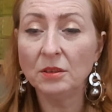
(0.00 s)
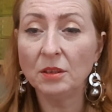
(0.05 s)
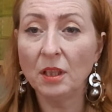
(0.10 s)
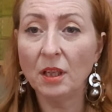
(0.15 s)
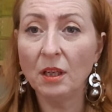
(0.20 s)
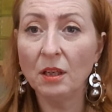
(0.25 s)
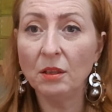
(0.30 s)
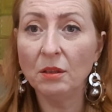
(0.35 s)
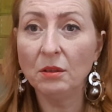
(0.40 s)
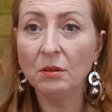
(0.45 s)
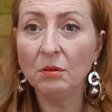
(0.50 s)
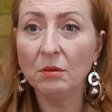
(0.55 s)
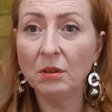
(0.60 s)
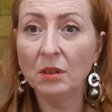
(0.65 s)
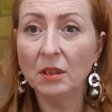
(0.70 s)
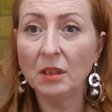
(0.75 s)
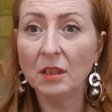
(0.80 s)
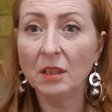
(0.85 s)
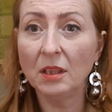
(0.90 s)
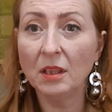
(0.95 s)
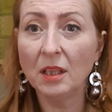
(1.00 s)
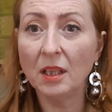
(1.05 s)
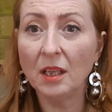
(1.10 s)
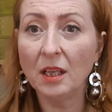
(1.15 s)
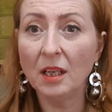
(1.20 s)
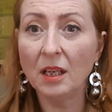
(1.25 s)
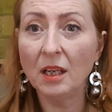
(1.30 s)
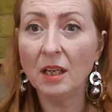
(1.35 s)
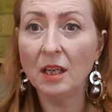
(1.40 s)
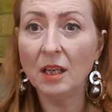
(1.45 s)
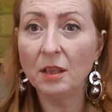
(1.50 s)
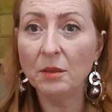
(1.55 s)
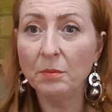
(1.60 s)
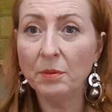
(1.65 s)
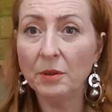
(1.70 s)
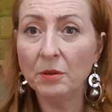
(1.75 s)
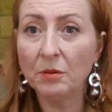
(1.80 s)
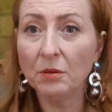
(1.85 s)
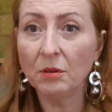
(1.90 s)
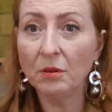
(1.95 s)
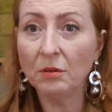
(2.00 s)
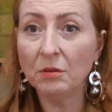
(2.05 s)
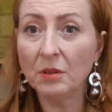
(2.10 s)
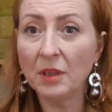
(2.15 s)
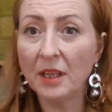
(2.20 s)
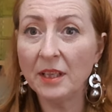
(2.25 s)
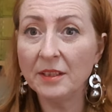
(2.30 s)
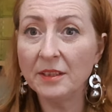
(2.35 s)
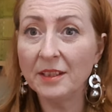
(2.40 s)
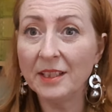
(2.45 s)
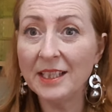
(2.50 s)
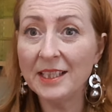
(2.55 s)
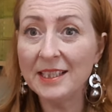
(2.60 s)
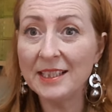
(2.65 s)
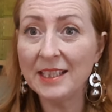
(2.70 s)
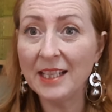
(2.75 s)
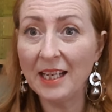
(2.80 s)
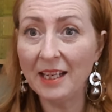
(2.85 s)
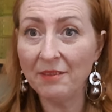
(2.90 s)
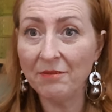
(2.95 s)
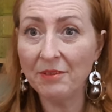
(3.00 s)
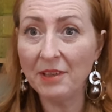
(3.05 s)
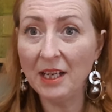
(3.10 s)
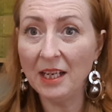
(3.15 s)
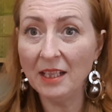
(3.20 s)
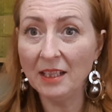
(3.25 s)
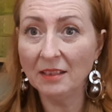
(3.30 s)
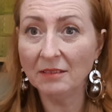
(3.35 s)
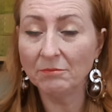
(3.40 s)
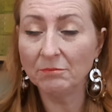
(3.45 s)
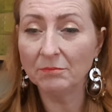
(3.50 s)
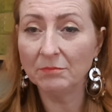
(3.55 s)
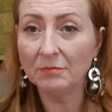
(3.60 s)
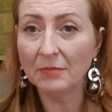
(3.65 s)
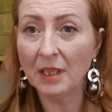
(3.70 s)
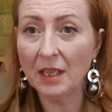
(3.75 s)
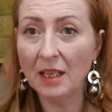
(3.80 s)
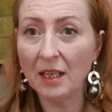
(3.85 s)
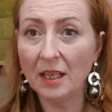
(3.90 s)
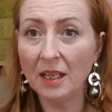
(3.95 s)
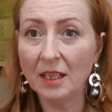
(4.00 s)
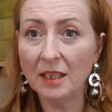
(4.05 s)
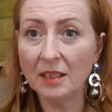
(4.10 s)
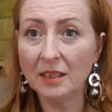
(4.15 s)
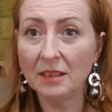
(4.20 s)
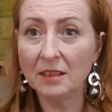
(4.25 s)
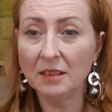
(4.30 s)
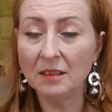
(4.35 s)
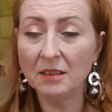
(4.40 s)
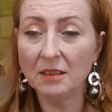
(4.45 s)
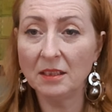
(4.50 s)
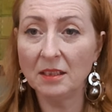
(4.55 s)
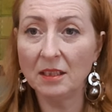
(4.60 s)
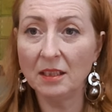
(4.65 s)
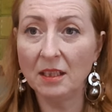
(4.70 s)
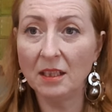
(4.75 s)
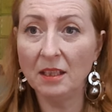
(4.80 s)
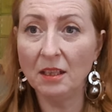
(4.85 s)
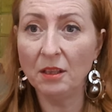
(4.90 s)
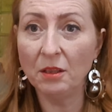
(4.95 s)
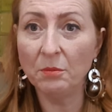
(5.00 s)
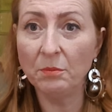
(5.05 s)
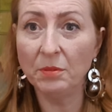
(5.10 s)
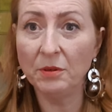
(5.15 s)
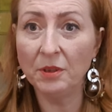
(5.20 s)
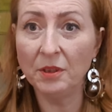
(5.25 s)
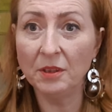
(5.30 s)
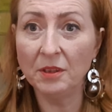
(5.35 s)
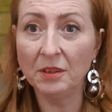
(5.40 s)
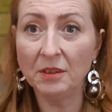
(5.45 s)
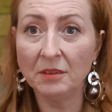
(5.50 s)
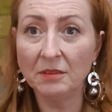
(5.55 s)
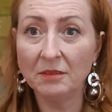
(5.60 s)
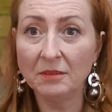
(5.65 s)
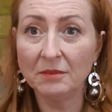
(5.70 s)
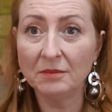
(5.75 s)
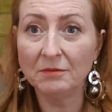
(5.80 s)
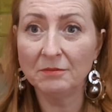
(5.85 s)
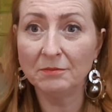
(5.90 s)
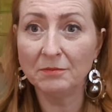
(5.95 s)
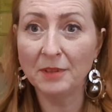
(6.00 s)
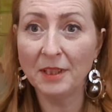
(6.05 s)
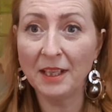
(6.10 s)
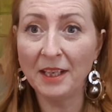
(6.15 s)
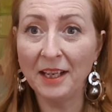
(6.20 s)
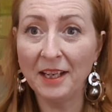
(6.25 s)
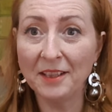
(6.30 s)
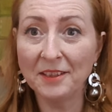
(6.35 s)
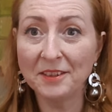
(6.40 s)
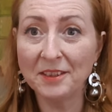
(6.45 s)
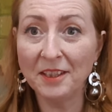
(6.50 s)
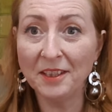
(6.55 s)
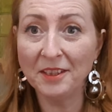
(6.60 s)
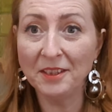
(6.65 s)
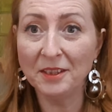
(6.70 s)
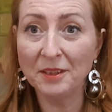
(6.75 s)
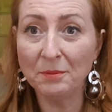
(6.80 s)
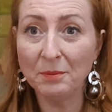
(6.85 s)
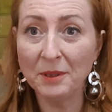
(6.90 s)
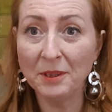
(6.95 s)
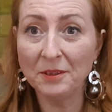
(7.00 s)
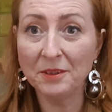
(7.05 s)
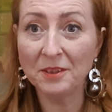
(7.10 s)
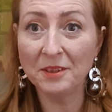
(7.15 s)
So I hope you're all right this evening, and I hope you're getting excited about